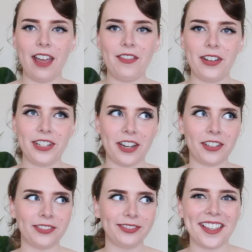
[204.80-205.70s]
I found
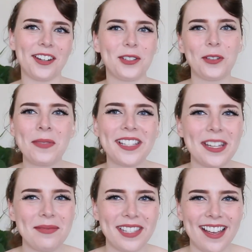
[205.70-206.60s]
out that it was from the
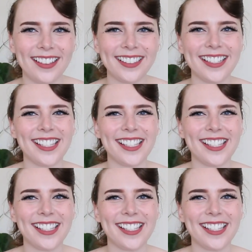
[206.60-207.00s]
same seller,